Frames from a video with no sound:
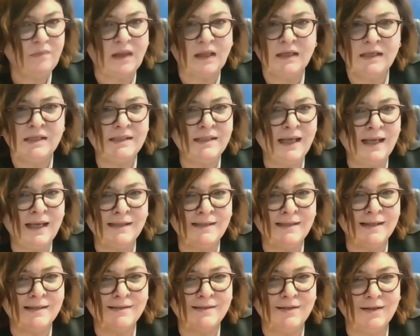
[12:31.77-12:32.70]
is
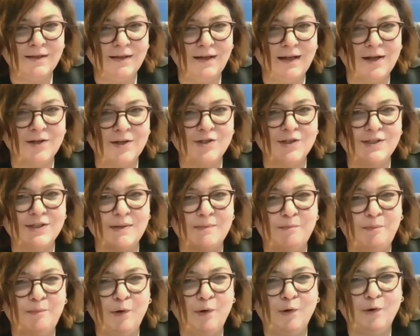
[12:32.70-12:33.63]
Hesse's largest
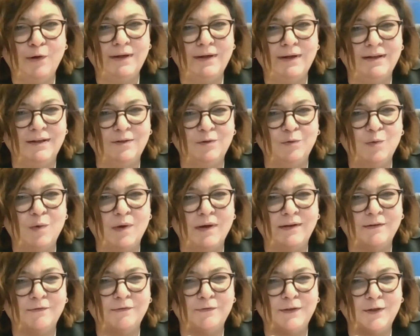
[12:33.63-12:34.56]
employer and
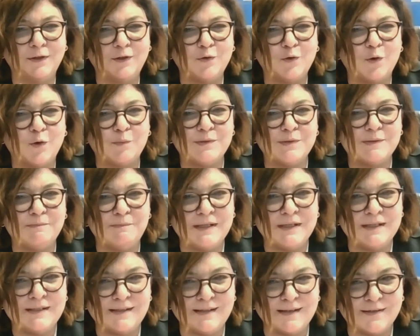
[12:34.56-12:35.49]
one of the Europe's
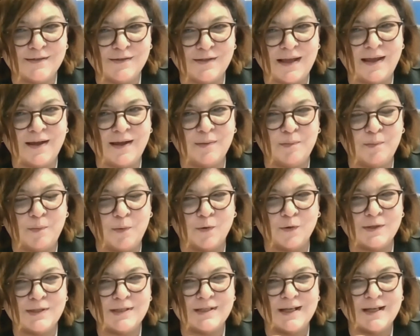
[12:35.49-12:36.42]
busiest
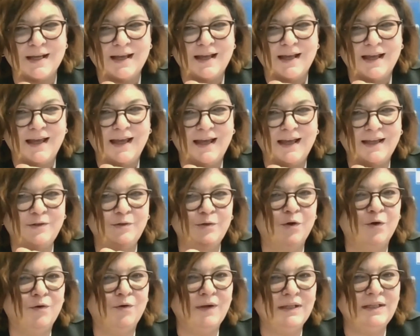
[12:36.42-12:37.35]
airports, and you
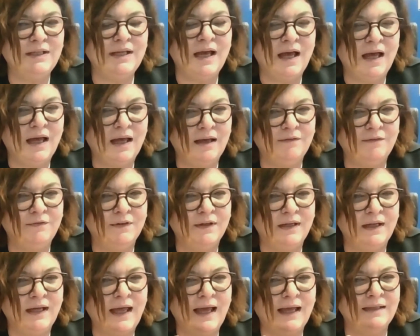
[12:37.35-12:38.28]
already have a
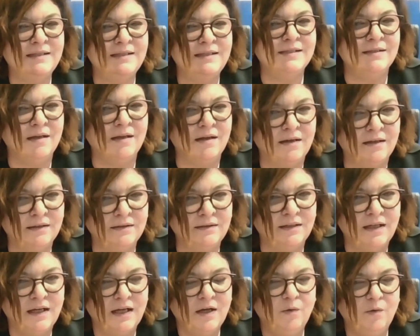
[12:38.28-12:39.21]
head start
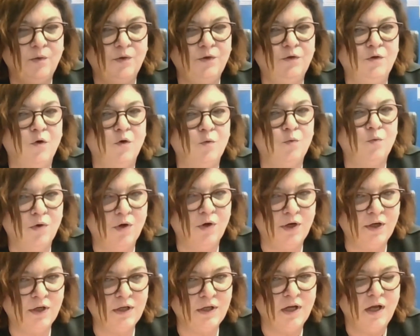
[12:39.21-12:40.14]
with your
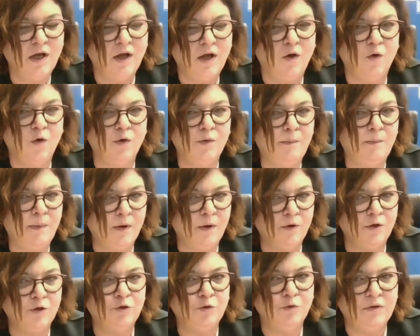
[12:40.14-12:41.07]
work on
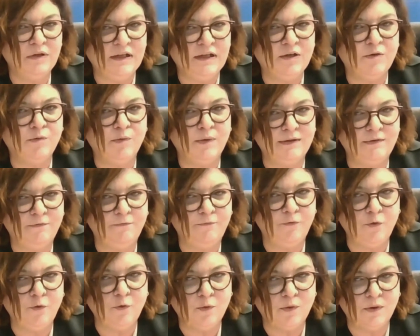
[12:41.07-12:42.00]
power-to-liquid
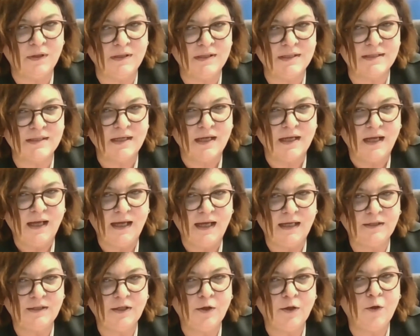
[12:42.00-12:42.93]
fuels
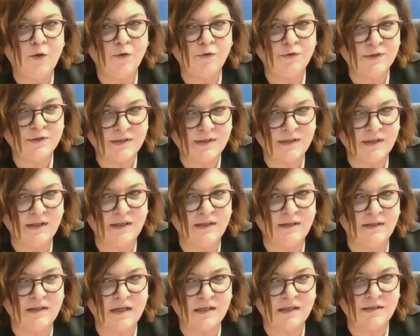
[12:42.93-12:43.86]
at Höchste
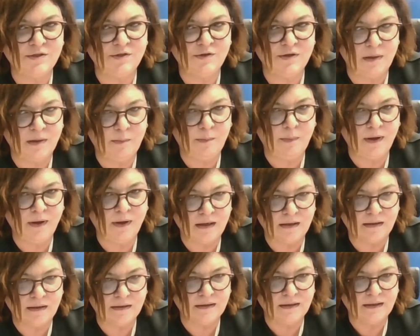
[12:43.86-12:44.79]
Industrial
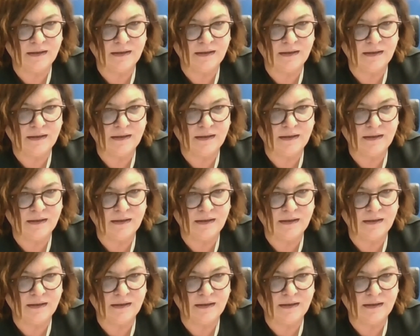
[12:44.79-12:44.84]
Park.